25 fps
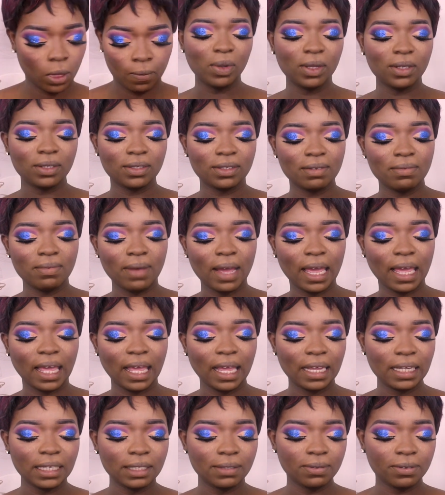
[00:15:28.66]
using my
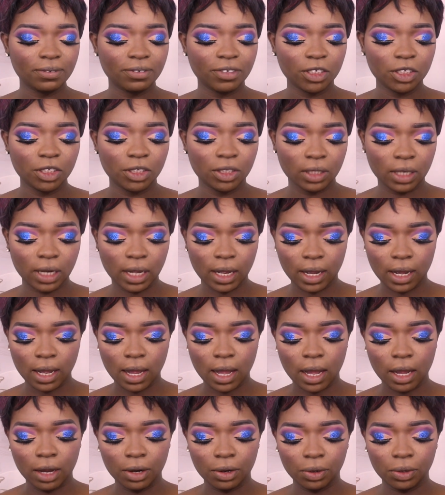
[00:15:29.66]
Kiss
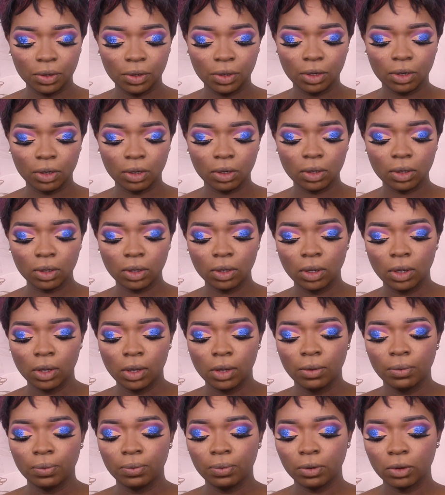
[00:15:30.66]
Professional New York
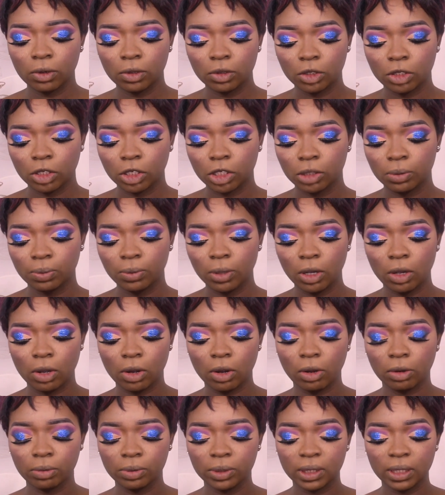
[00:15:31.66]
Pro Touch
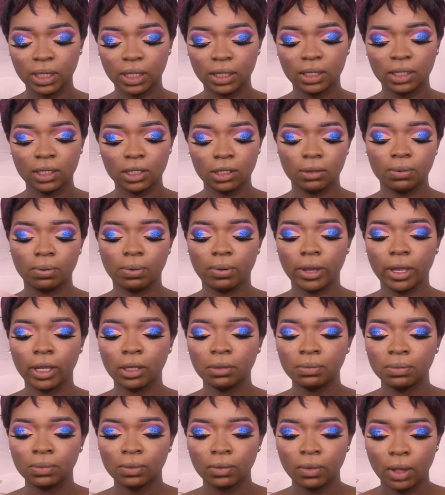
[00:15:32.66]
Makeup Setting
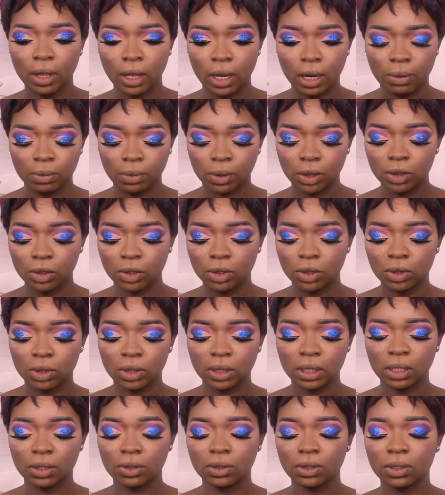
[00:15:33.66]
Spray, and I'm going to
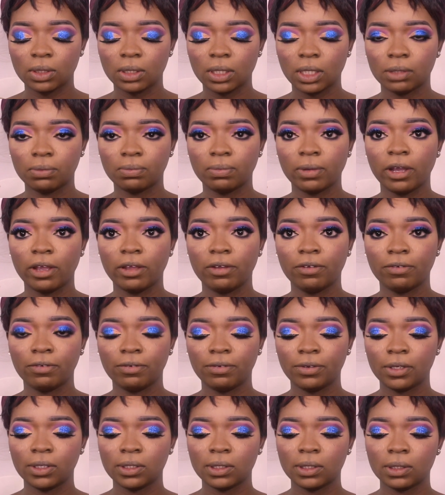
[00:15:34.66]
use that to set my
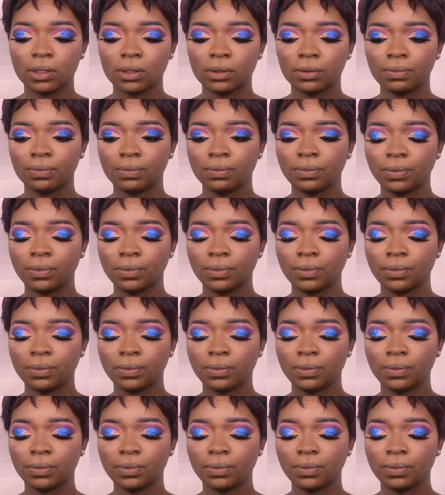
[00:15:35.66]
face.